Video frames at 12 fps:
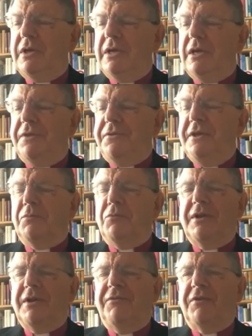I think I'm
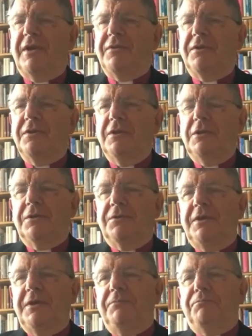right in saying that
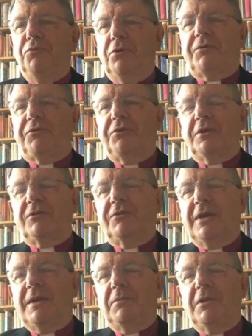the books that
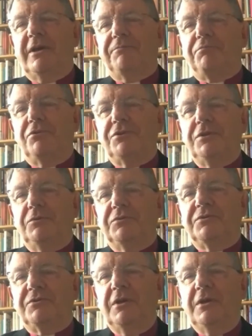Time Life
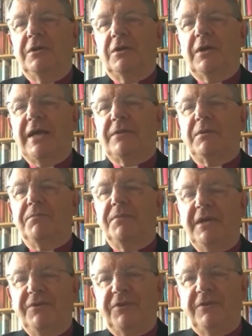produced had
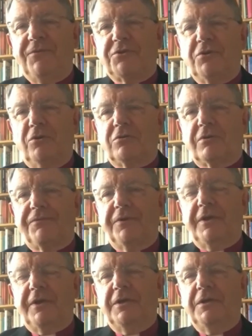amazing
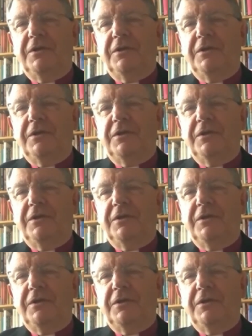photography.